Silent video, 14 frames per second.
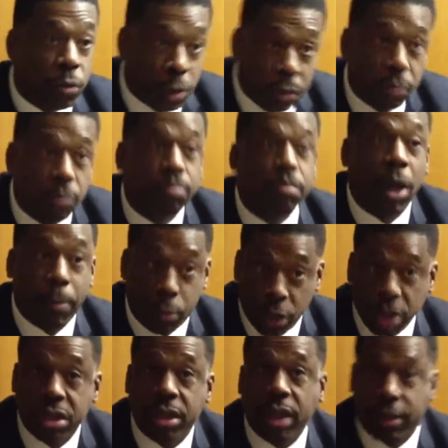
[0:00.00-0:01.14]
we
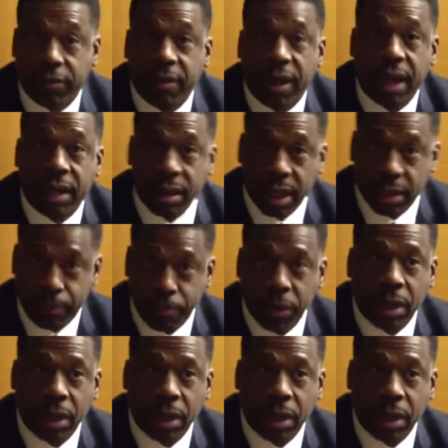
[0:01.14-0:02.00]
appreciate the fact that